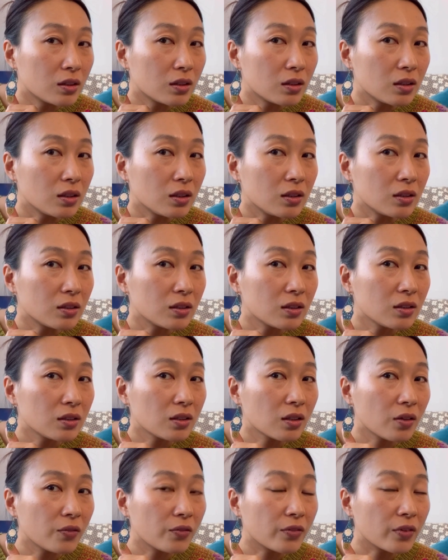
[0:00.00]
This is
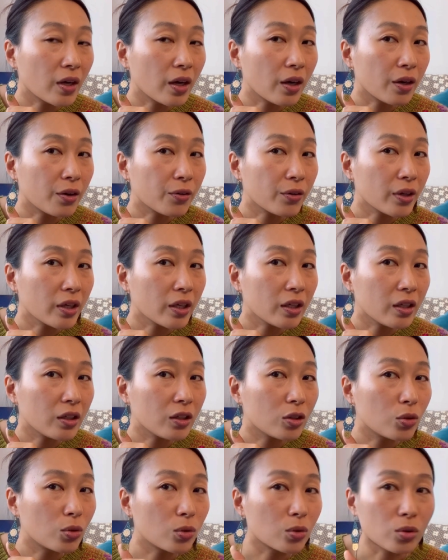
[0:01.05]
a
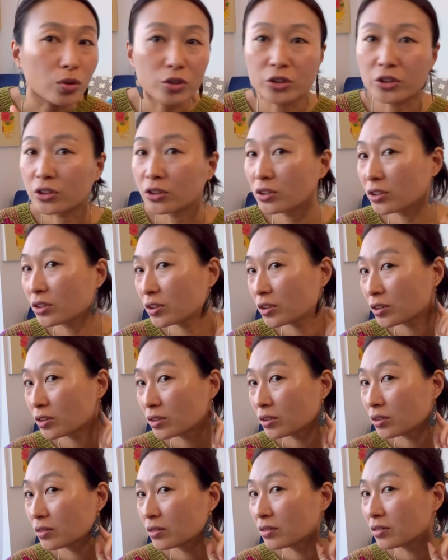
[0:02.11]
very
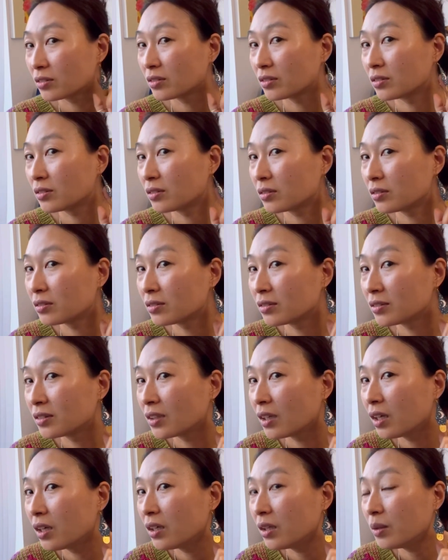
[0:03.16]
gorgeous
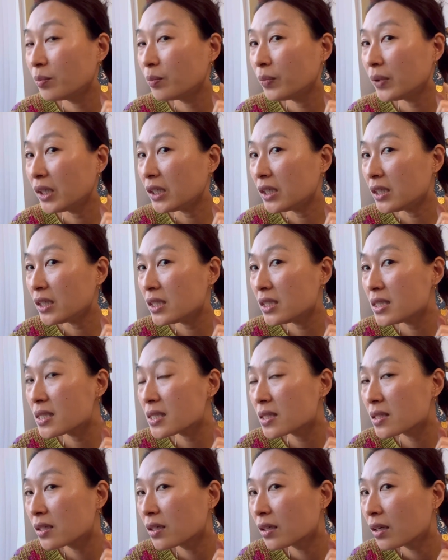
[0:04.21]

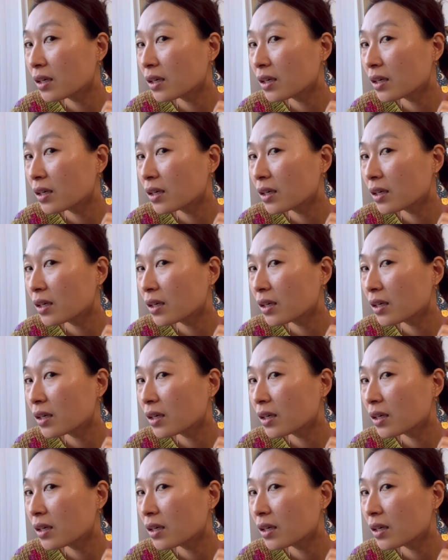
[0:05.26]
beads